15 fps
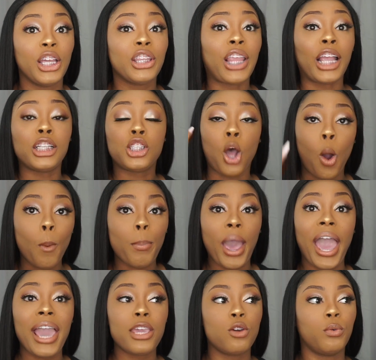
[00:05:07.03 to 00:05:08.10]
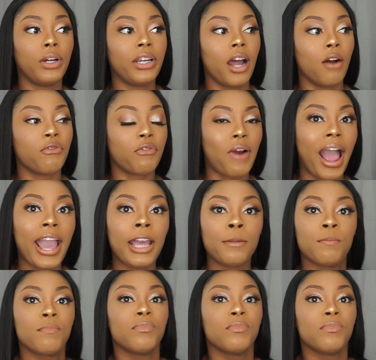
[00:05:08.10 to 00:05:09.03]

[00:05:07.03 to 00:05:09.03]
they don't pay you enough, right?